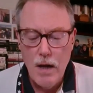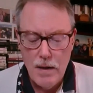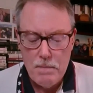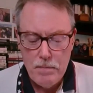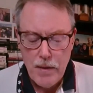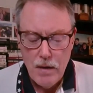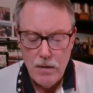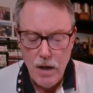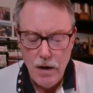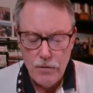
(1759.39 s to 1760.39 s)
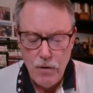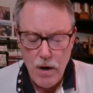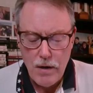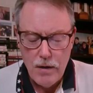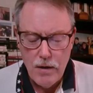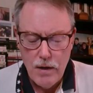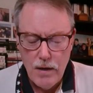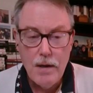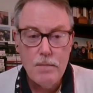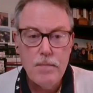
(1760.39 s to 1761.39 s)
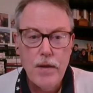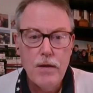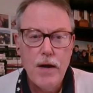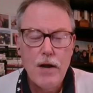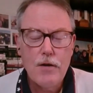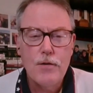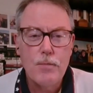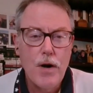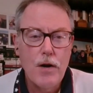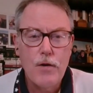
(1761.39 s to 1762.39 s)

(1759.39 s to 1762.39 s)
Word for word: Um, a lot of talk in the uh, in the national press.